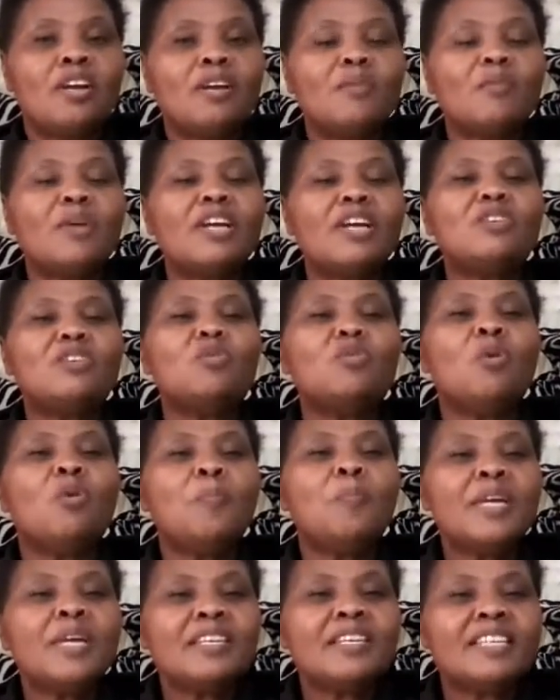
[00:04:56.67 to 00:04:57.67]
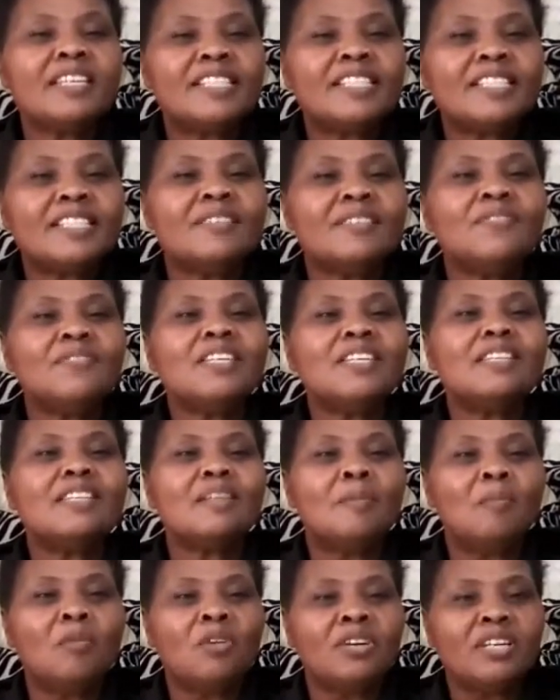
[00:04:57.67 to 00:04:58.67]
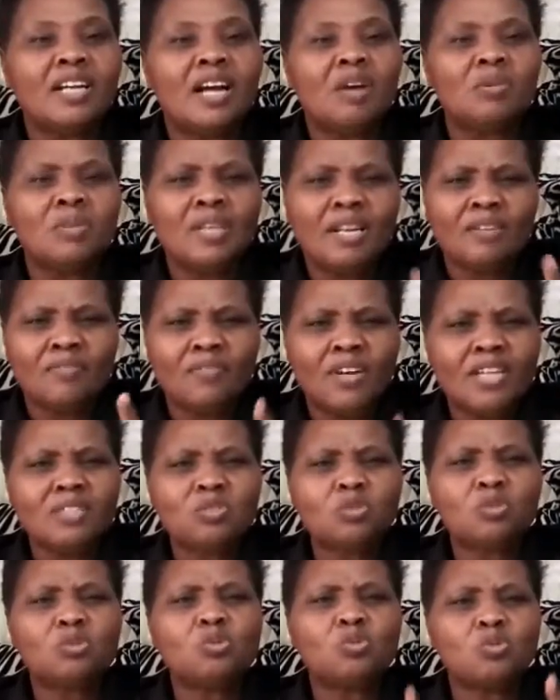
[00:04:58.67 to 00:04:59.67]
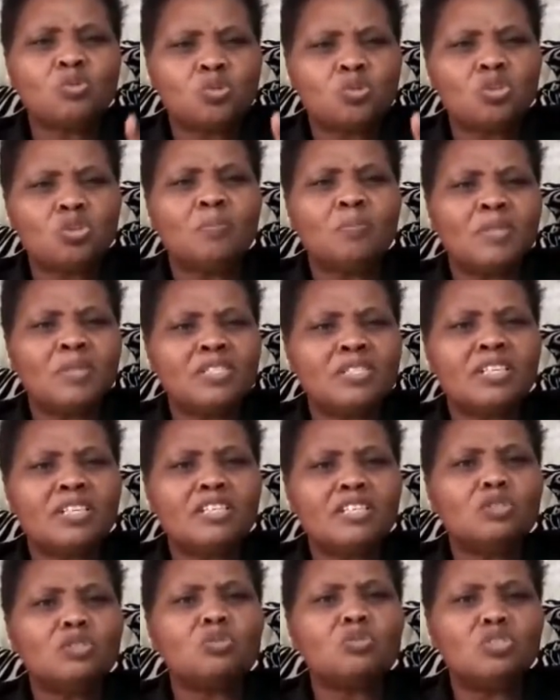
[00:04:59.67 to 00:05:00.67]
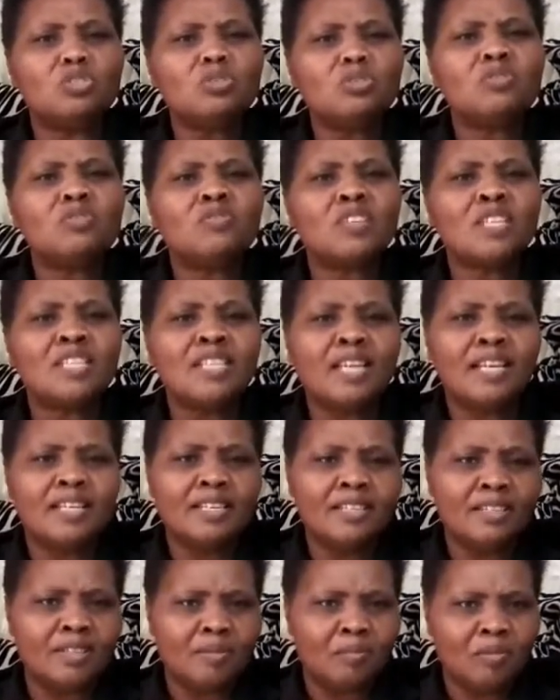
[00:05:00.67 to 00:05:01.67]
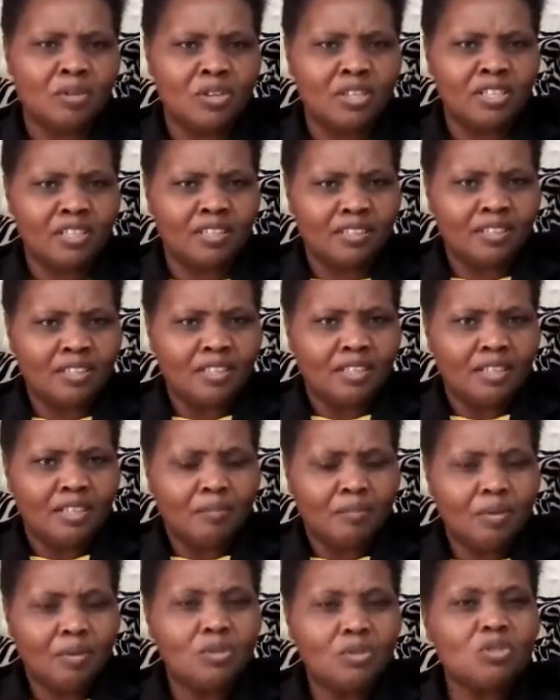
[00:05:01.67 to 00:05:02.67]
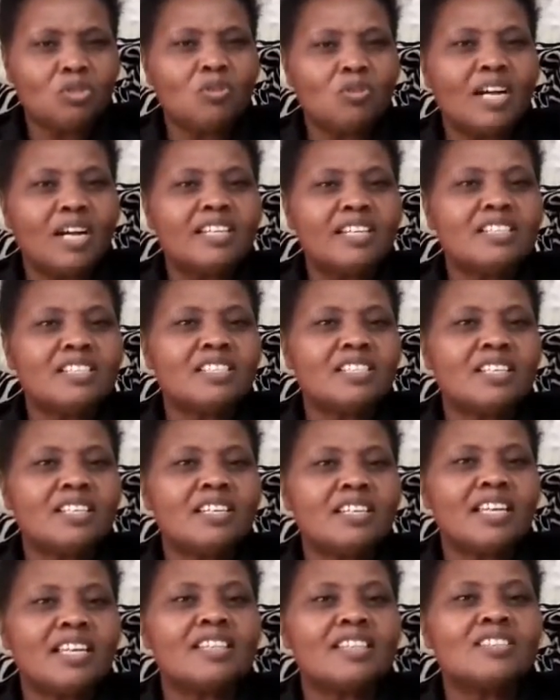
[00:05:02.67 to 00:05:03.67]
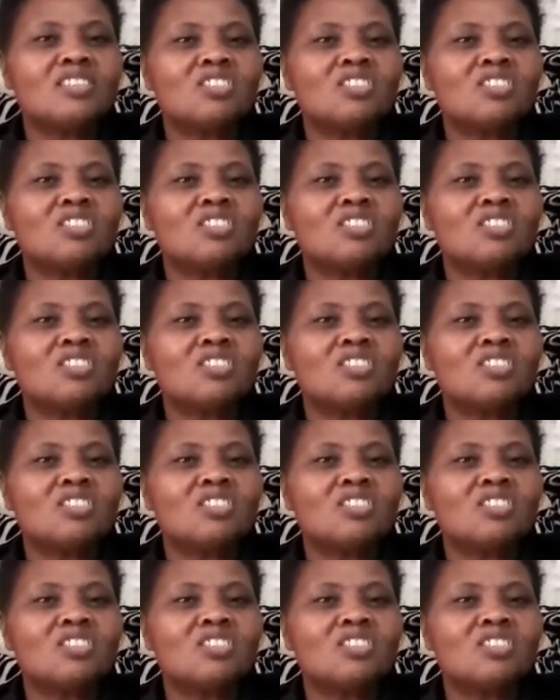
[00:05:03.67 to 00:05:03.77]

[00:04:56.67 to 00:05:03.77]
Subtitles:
When you open the TV in the morning, I would advise you to stop listening to news very early in the morning because you can easily get